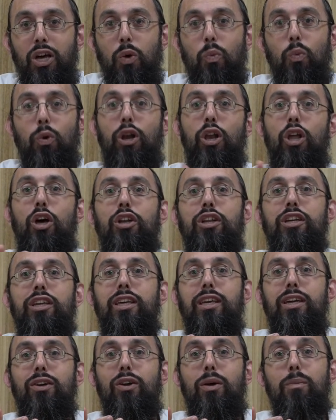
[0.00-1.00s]
We're learning
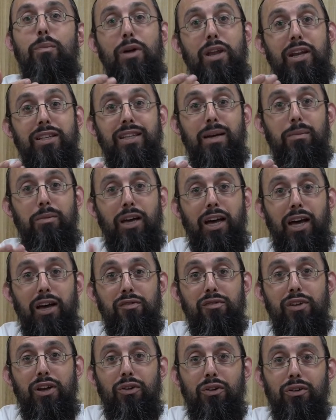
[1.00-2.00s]
here a ben adam
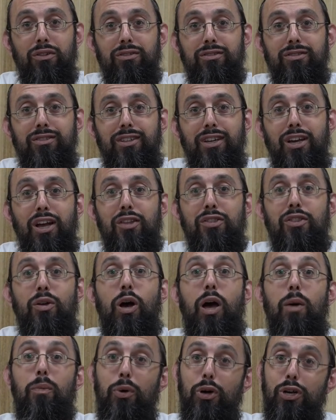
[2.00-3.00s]
lachavera, that
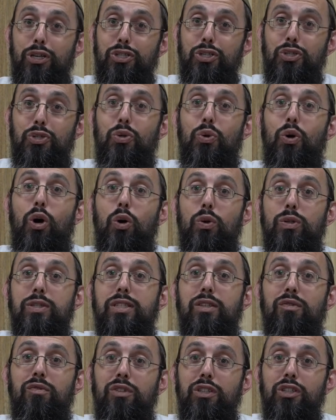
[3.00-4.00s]
a person who owns
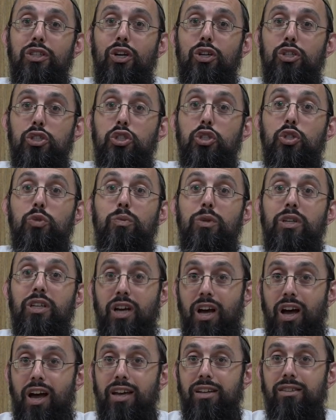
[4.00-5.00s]
the vineyard should be
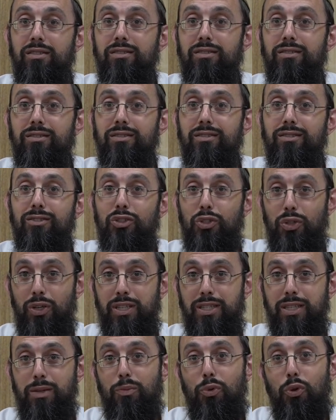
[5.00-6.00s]
kind to
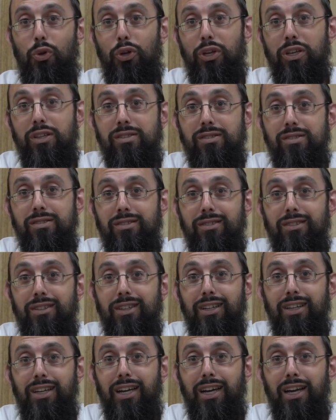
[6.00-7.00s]
his employees.
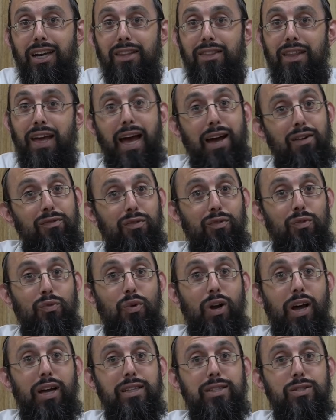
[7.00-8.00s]
They have
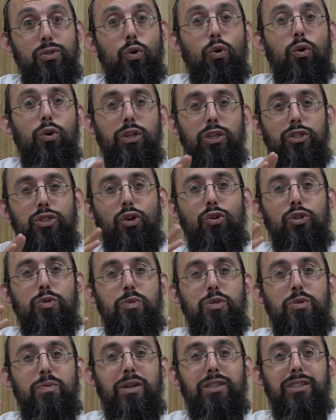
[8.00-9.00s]
rights, or in the Torah's
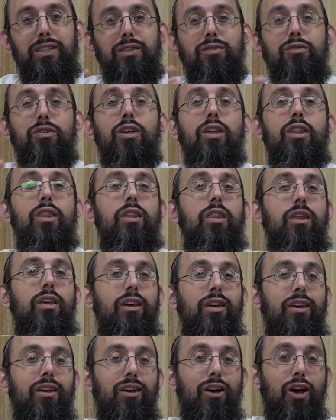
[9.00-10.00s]
perspective,
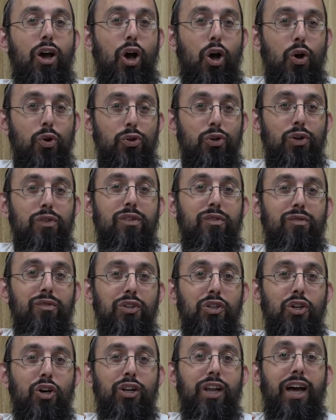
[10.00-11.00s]
the owner of the
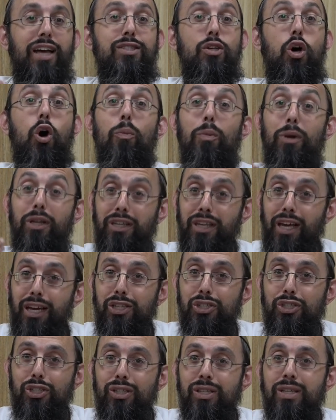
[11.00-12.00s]
vineyard has
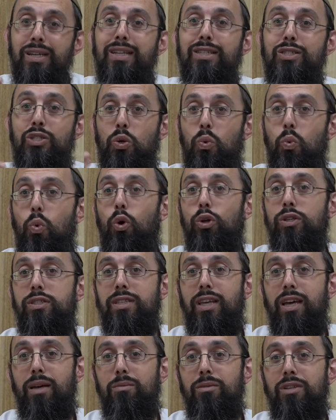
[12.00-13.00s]
obligation towards
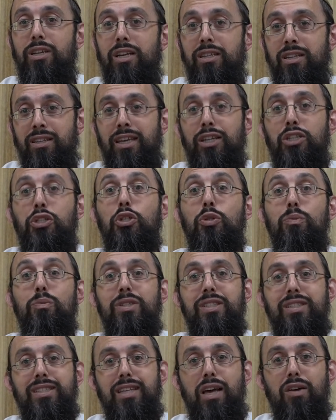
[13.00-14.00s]
them that they shouldn't be
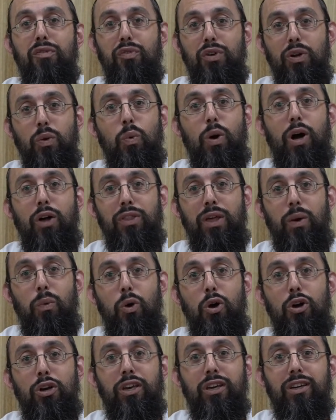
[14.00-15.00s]
suffering while they're
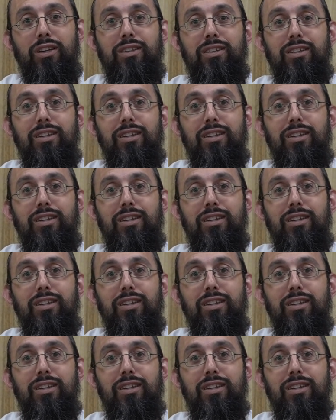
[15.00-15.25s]
working.